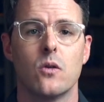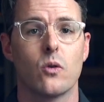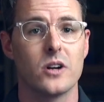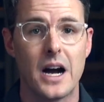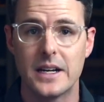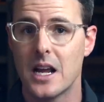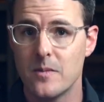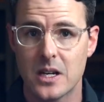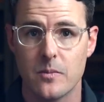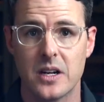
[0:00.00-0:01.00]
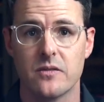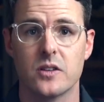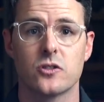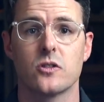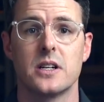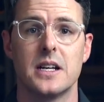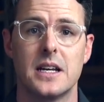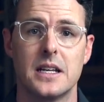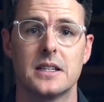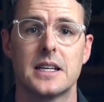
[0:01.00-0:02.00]
or not naming a beneficiary
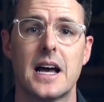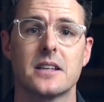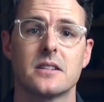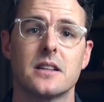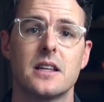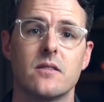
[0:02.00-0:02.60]
and the asset